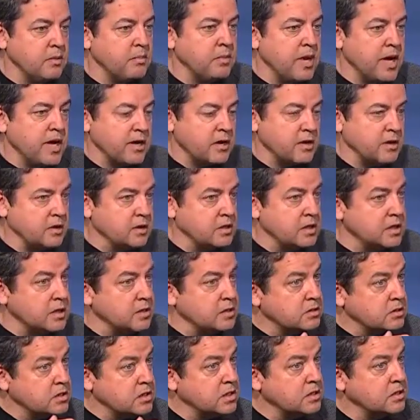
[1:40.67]
back in the
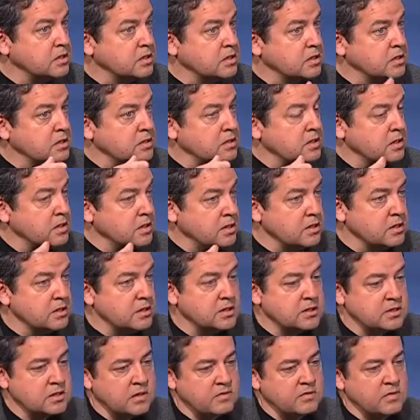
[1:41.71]
60s and into
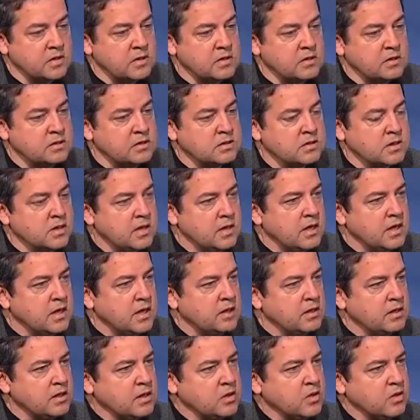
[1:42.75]
the 70s.
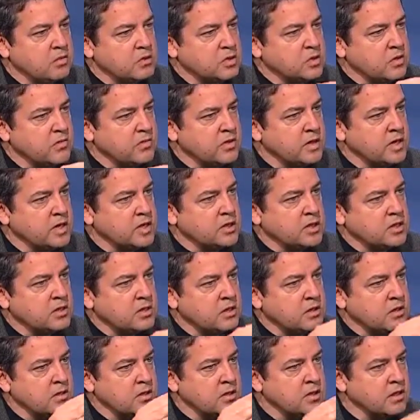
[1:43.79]
And then almost overnight, they
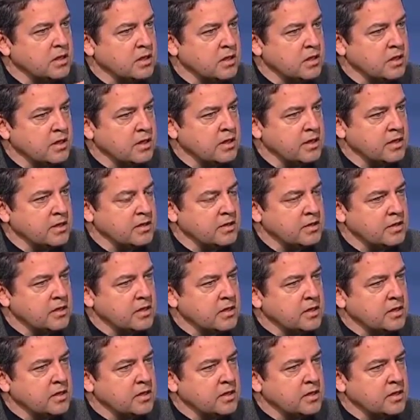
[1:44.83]
started to decline.